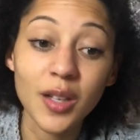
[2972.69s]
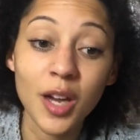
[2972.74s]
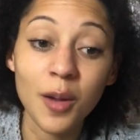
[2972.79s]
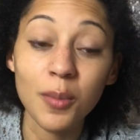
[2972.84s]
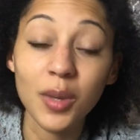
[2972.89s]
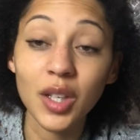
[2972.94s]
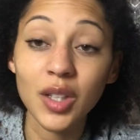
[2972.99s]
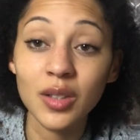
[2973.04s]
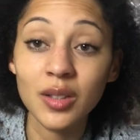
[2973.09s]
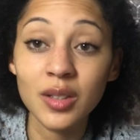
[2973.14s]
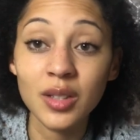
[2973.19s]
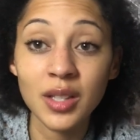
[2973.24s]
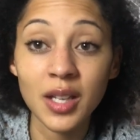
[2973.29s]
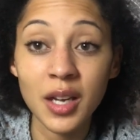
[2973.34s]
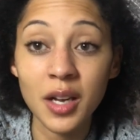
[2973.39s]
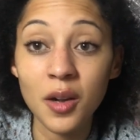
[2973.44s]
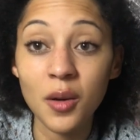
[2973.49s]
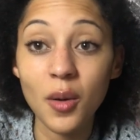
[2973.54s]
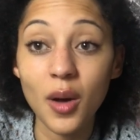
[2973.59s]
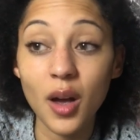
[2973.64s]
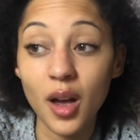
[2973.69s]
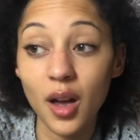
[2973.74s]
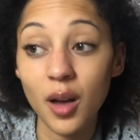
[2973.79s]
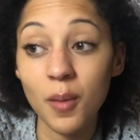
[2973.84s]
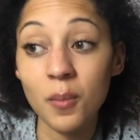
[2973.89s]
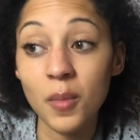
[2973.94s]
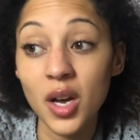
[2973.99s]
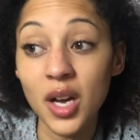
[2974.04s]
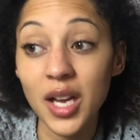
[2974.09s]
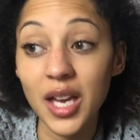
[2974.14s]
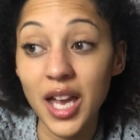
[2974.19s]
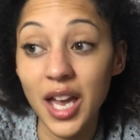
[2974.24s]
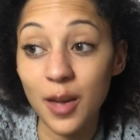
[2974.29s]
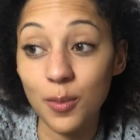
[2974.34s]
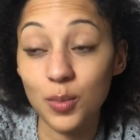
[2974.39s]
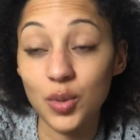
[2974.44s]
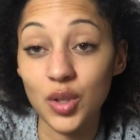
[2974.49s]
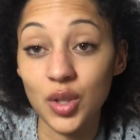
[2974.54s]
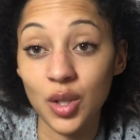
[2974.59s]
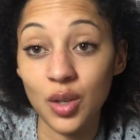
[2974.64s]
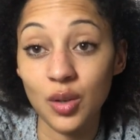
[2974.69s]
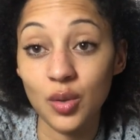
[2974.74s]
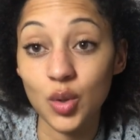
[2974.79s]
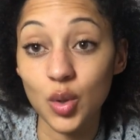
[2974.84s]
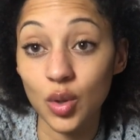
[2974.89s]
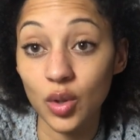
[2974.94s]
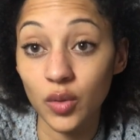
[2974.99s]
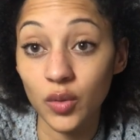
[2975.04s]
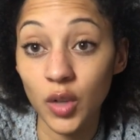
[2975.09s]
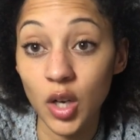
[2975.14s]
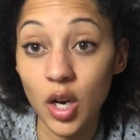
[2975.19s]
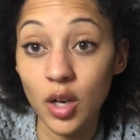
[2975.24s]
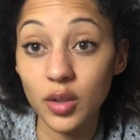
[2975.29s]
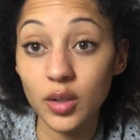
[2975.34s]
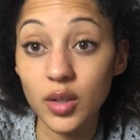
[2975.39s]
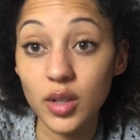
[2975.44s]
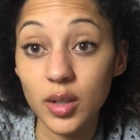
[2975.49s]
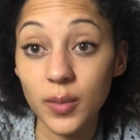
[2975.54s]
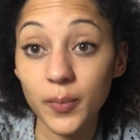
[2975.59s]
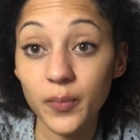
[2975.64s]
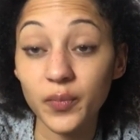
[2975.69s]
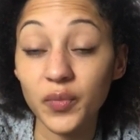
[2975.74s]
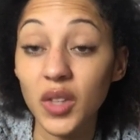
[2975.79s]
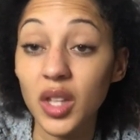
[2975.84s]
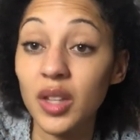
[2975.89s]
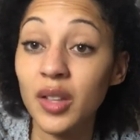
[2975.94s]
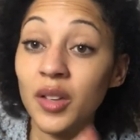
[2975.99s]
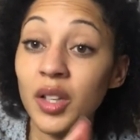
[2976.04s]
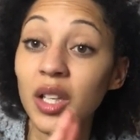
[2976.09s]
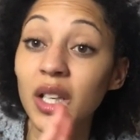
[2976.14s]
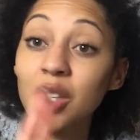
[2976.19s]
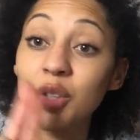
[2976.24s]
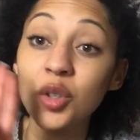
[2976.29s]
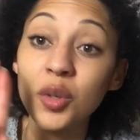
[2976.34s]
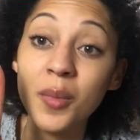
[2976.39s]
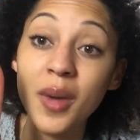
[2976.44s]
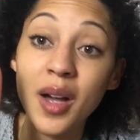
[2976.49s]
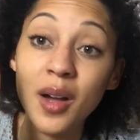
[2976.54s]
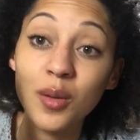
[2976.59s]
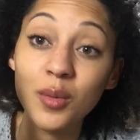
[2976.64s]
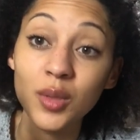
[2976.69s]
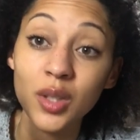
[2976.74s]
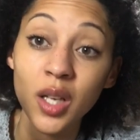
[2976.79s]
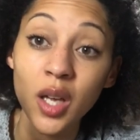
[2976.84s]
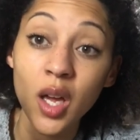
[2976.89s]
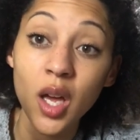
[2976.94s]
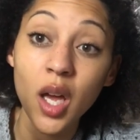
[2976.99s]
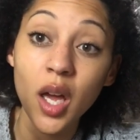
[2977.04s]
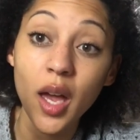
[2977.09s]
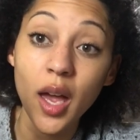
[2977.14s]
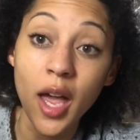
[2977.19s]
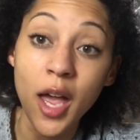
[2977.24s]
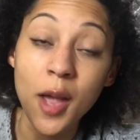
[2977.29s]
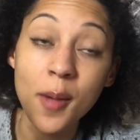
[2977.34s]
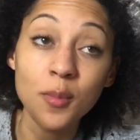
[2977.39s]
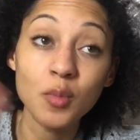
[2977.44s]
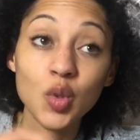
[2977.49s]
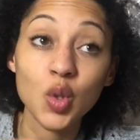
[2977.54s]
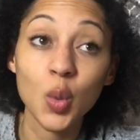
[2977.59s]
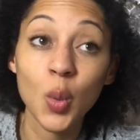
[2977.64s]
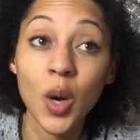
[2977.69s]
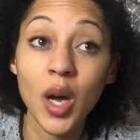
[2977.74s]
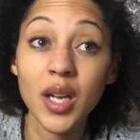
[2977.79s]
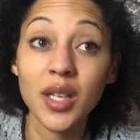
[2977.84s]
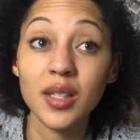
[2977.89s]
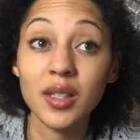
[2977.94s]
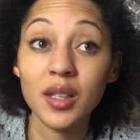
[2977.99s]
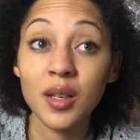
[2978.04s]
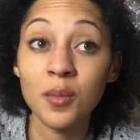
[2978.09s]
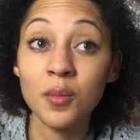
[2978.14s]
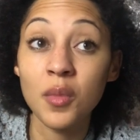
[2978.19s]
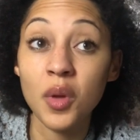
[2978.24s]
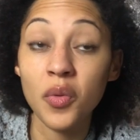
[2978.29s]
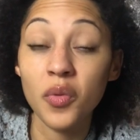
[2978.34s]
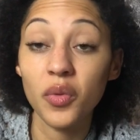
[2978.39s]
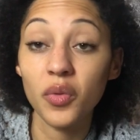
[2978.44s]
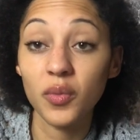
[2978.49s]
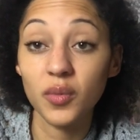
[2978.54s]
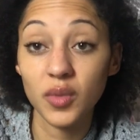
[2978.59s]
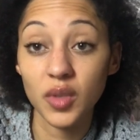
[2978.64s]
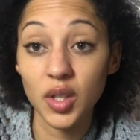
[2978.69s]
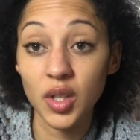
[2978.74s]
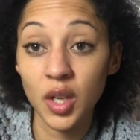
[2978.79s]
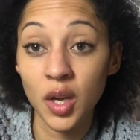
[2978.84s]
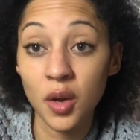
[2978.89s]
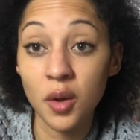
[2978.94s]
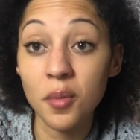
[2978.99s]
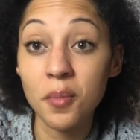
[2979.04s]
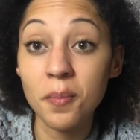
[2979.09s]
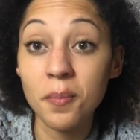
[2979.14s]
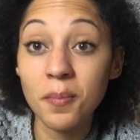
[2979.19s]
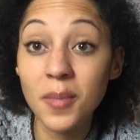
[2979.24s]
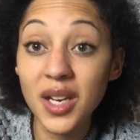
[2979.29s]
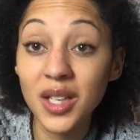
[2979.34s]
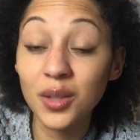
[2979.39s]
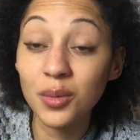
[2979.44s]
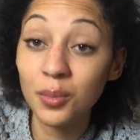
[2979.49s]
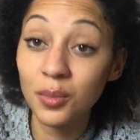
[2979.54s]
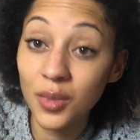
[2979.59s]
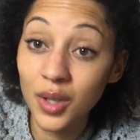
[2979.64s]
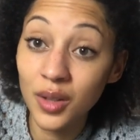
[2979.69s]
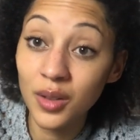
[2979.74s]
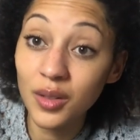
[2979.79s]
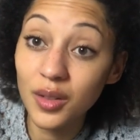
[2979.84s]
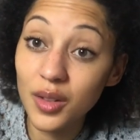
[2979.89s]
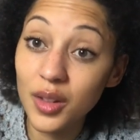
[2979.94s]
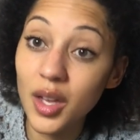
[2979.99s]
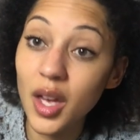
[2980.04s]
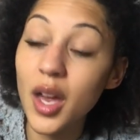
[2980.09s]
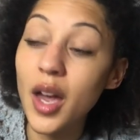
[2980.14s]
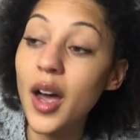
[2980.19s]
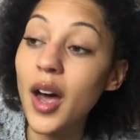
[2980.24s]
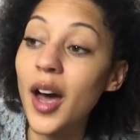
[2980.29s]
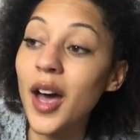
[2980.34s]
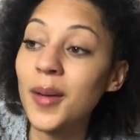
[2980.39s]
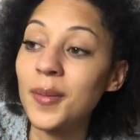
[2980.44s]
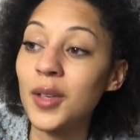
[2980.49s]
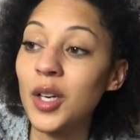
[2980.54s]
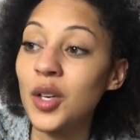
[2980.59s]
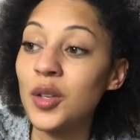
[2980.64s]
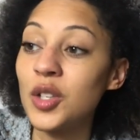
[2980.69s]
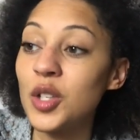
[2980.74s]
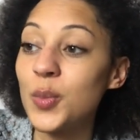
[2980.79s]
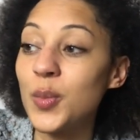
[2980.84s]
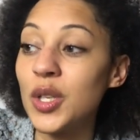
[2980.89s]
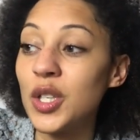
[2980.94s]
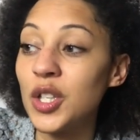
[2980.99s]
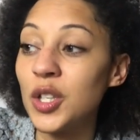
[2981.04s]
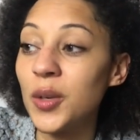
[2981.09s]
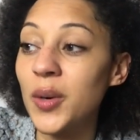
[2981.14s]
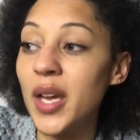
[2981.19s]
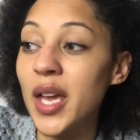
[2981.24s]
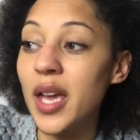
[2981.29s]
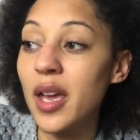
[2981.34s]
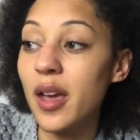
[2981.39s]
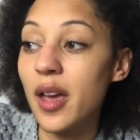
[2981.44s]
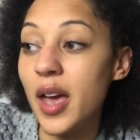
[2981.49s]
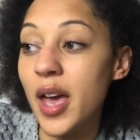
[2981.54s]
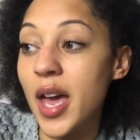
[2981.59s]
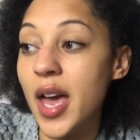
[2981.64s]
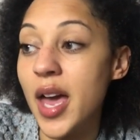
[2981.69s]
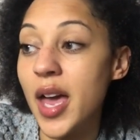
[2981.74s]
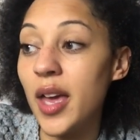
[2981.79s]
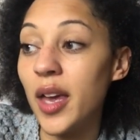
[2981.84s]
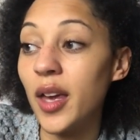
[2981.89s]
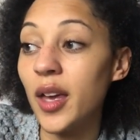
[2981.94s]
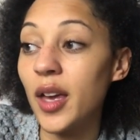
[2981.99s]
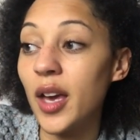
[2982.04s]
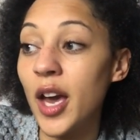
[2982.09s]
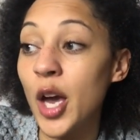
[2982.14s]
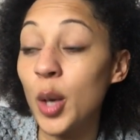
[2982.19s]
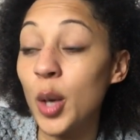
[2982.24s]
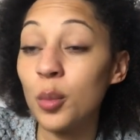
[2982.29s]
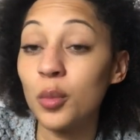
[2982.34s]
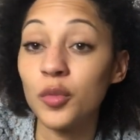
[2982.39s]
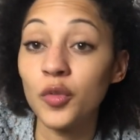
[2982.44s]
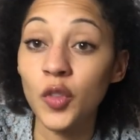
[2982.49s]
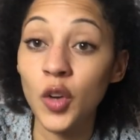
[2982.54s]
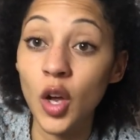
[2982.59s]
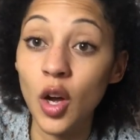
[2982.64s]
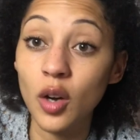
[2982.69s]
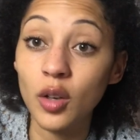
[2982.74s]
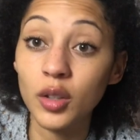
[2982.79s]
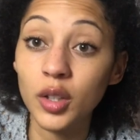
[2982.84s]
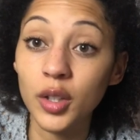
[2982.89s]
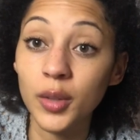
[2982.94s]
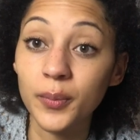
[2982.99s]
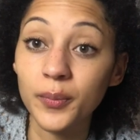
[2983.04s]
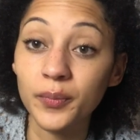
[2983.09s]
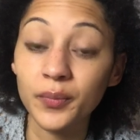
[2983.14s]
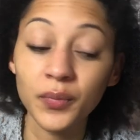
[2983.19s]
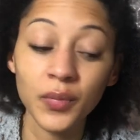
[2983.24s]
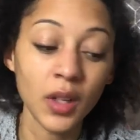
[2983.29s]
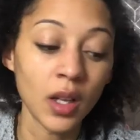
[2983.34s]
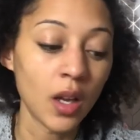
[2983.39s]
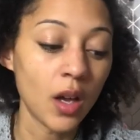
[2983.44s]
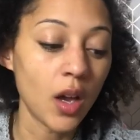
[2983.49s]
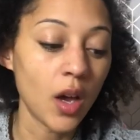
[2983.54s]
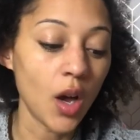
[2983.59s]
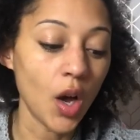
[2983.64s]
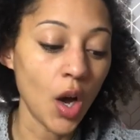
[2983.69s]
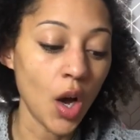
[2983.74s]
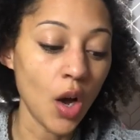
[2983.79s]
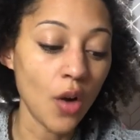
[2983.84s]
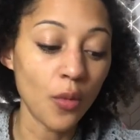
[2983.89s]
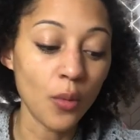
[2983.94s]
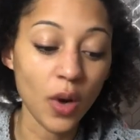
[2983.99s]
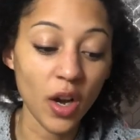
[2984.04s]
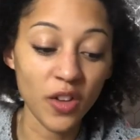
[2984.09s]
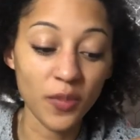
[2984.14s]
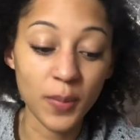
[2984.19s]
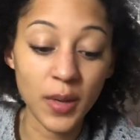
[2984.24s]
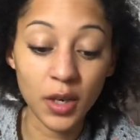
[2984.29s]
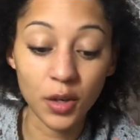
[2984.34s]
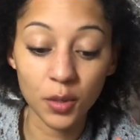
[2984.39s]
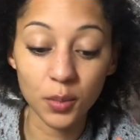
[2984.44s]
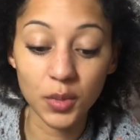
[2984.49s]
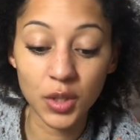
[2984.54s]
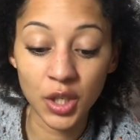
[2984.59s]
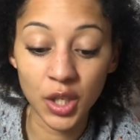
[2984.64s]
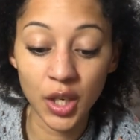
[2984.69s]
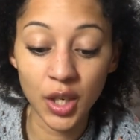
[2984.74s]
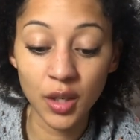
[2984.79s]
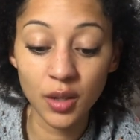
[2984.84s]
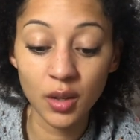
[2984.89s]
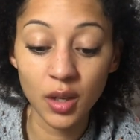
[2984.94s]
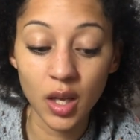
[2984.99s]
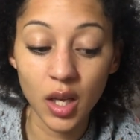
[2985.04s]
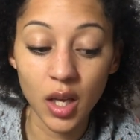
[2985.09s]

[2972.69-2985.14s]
And because now my episodes or vlogs, they're only going to come out twice a month, so mid-month I'm going to be doing a vlog of what I've been up to.